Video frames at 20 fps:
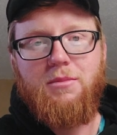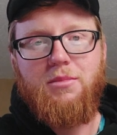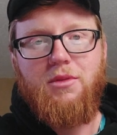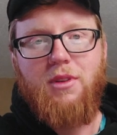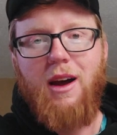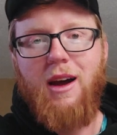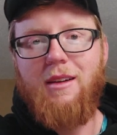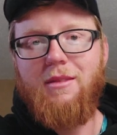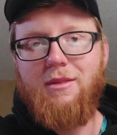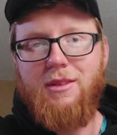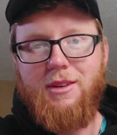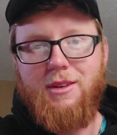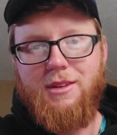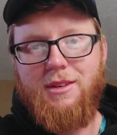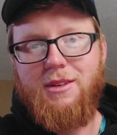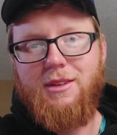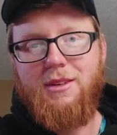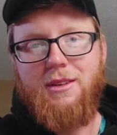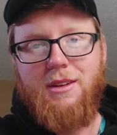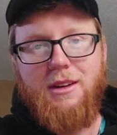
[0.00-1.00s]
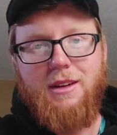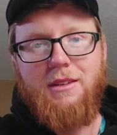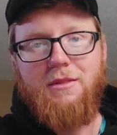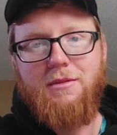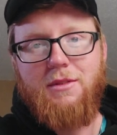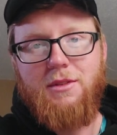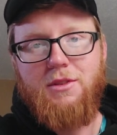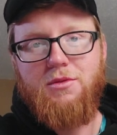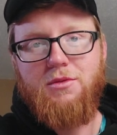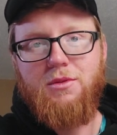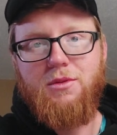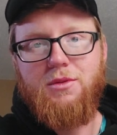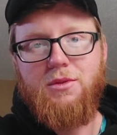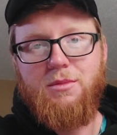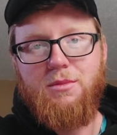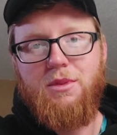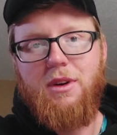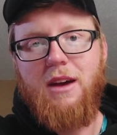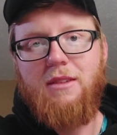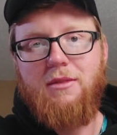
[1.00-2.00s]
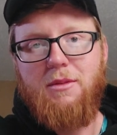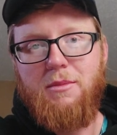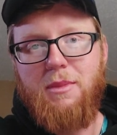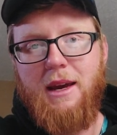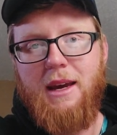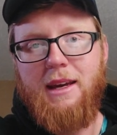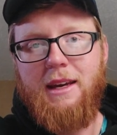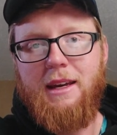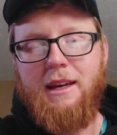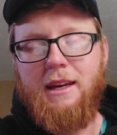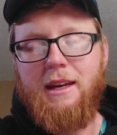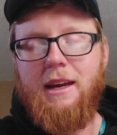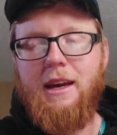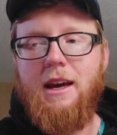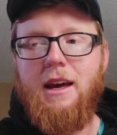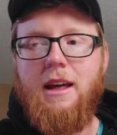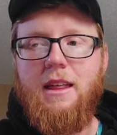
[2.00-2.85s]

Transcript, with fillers: private individuals and private banking,